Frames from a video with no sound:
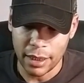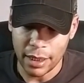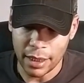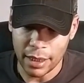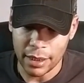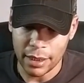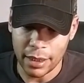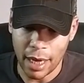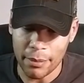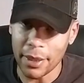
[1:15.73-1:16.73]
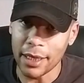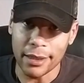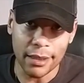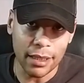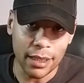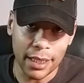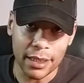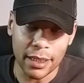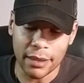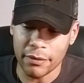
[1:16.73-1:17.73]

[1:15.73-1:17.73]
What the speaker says: Not bad at all, I think,